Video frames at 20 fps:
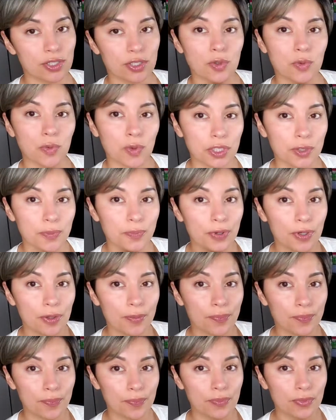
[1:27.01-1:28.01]
So when you
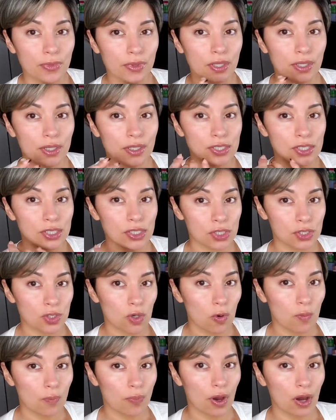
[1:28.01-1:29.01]
put
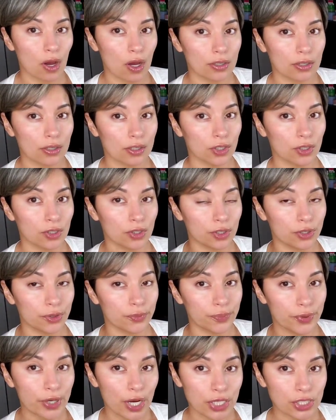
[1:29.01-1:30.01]
soap on
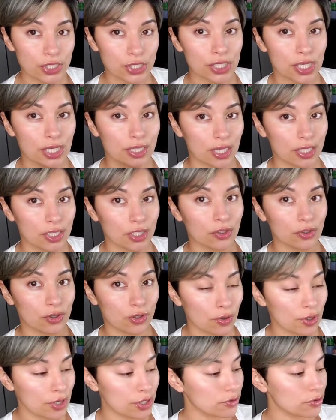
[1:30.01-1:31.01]
your brush and then you're
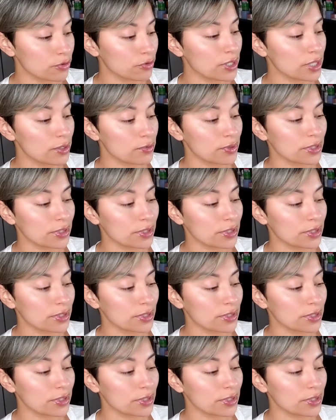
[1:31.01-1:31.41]
going through it,